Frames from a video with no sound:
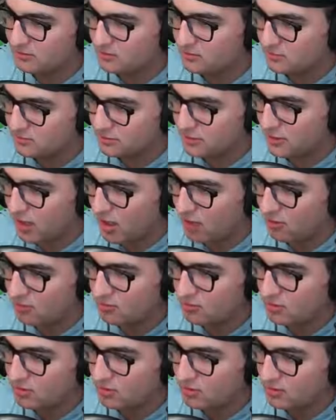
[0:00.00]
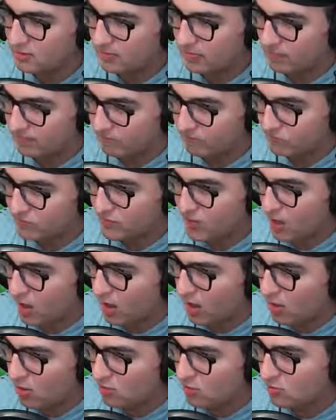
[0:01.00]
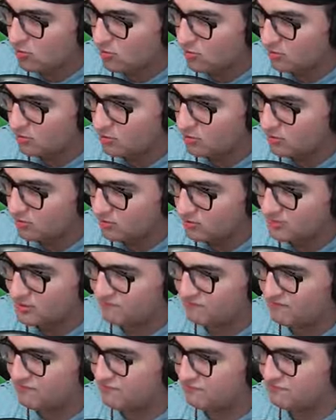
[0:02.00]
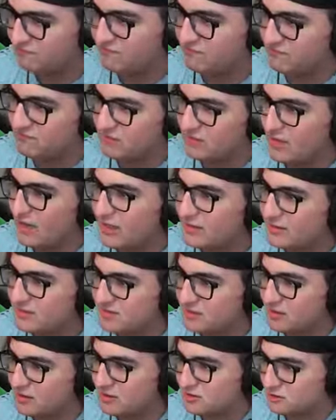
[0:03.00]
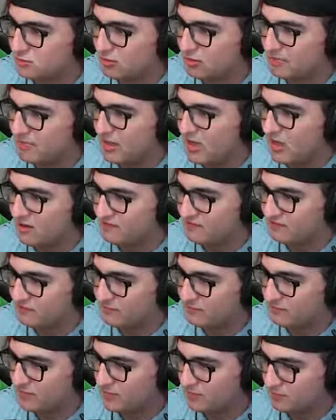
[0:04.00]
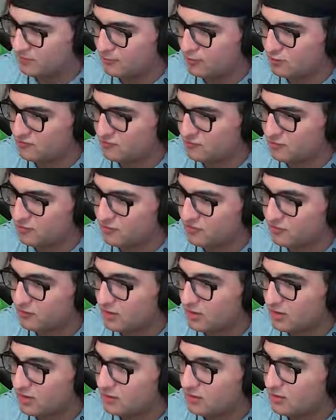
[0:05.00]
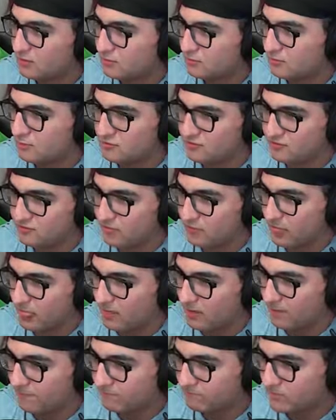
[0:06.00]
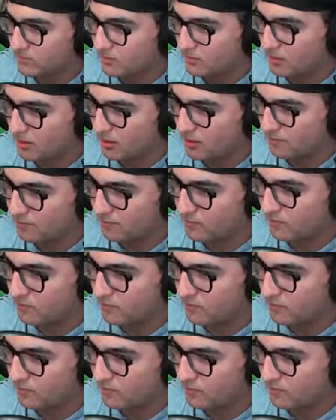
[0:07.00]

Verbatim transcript: No. No. The God, the sun is throwing me off. Move, move, move. Nope.